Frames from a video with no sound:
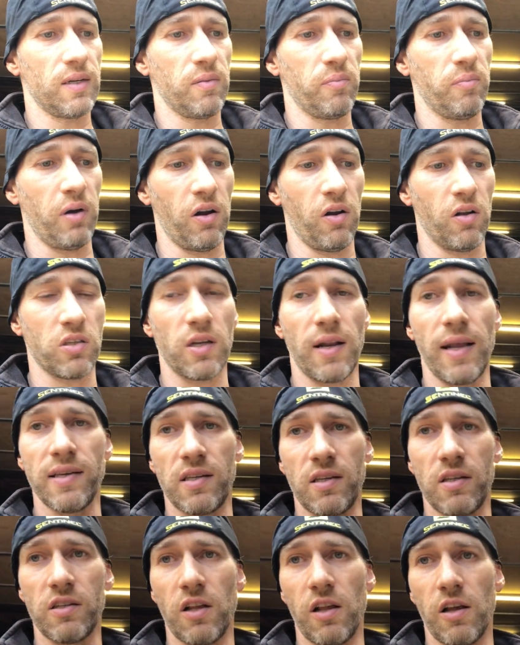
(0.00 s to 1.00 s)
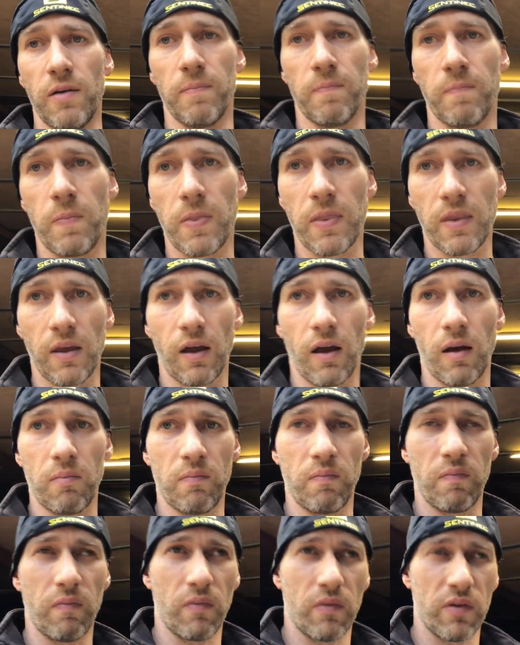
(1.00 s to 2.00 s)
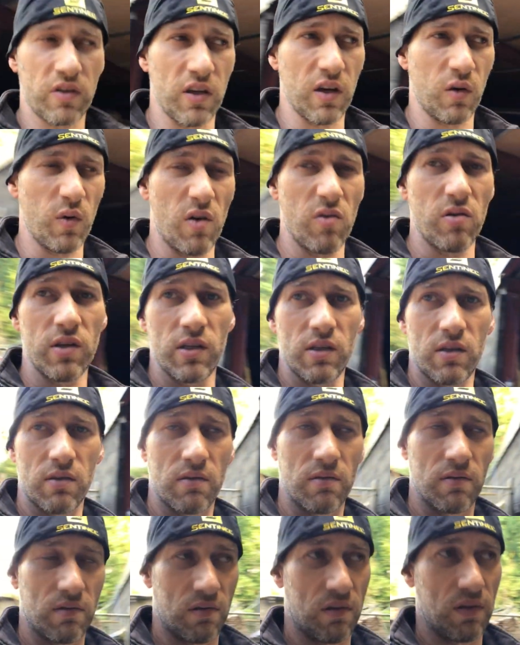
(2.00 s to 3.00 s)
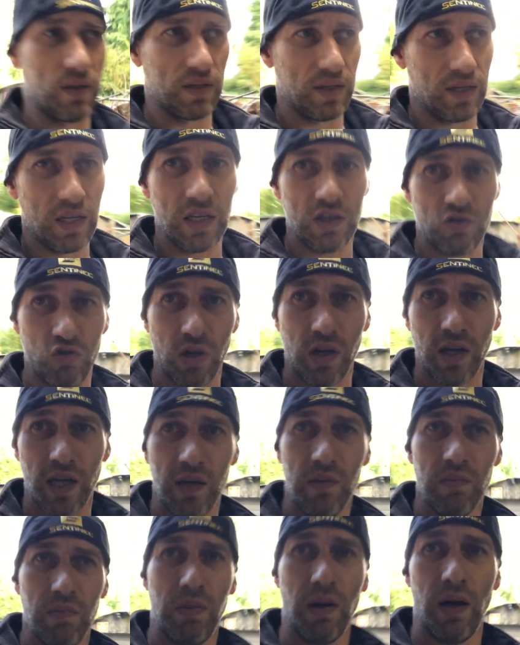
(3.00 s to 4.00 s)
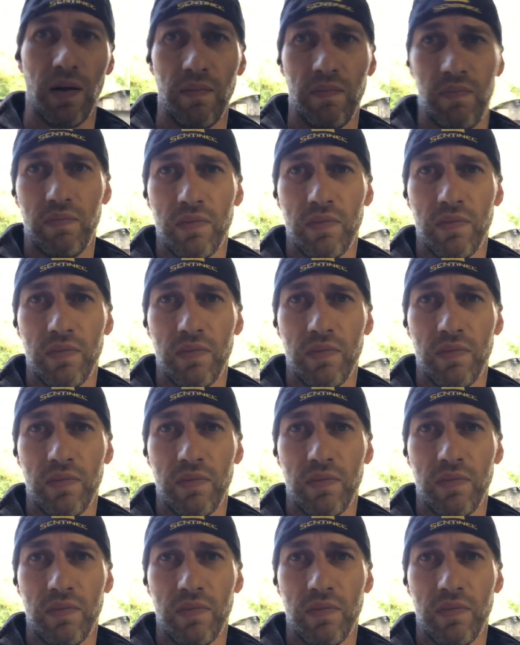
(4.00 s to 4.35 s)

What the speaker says: But lots of lessons learned. TIG weld is tricky, but